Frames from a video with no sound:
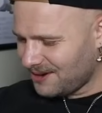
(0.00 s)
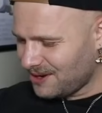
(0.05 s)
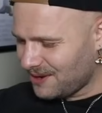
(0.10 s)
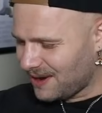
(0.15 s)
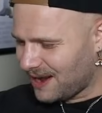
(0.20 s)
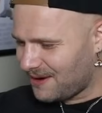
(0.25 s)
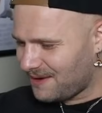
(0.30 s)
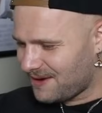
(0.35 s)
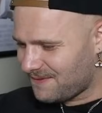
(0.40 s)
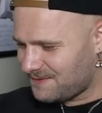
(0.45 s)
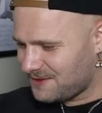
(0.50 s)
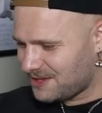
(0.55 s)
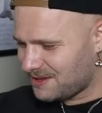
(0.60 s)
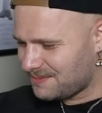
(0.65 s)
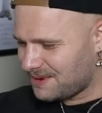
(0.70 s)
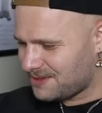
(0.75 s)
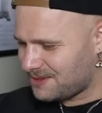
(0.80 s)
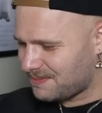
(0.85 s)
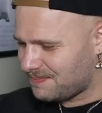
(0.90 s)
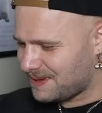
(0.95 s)
don't know how I feel
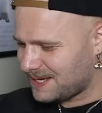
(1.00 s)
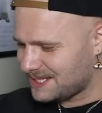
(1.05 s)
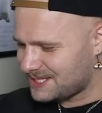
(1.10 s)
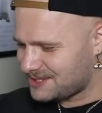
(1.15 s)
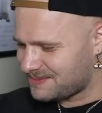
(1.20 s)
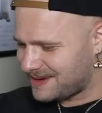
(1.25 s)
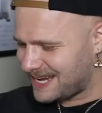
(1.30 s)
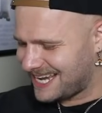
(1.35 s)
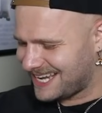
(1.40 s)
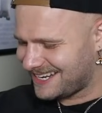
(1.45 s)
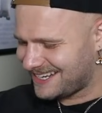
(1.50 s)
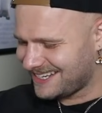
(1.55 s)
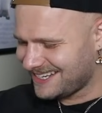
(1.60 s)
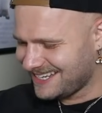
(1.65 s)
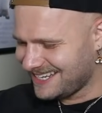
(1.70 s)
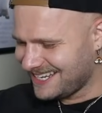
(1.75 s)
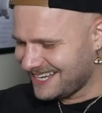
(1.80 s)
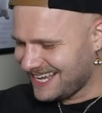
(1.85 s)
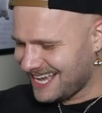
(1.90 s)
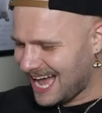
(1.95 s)
about the Piss Man.
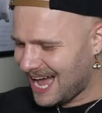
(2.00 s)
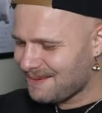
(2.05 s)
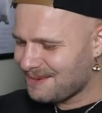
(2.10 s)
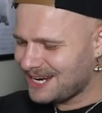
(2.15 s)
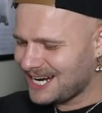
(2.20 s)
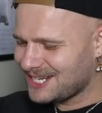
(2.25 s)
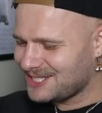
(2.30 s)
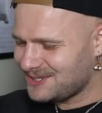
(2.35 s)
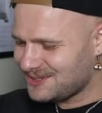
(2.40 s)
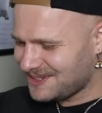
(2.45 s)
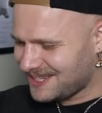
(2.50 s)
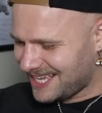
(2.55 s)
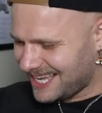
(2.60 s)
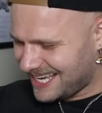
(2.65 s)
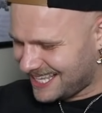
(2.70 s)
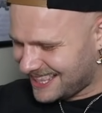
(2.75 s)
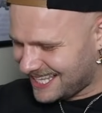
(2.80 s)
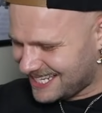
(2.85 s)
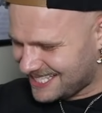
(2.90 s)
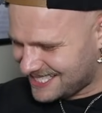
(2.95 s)
I mean, I do
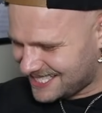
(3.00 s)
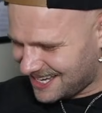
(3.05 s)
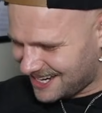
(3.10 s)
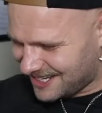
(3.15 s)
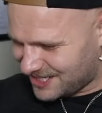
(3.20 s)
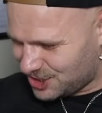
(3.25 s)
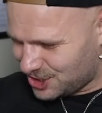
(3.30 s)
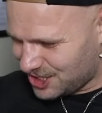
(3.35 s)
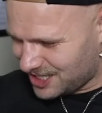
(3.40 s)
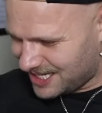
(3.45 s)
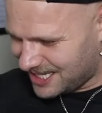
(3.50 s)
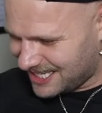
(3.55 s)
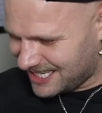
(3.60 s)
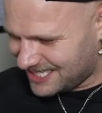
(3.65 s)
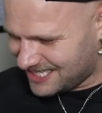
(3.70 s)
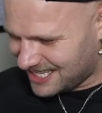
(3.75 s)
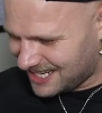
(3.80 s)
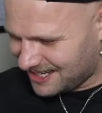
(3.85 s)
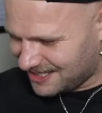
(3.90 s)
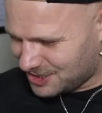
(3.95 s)
like that he's got a cheeky
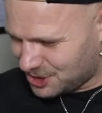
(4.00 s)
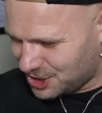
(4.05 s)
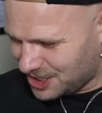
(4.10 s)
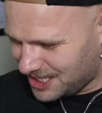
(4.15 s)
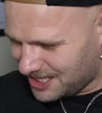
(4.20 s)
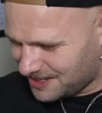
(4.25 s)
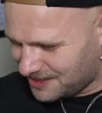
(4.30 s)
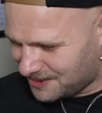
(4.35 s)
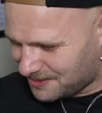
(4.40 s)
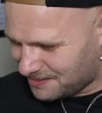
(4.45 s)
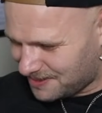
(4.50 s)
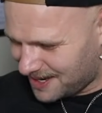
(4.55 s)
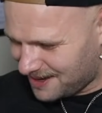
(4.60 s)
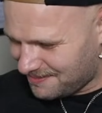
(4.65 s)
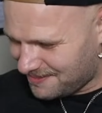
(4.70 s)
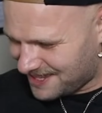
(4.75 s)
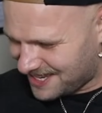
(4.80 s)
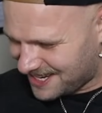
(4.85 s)
little bum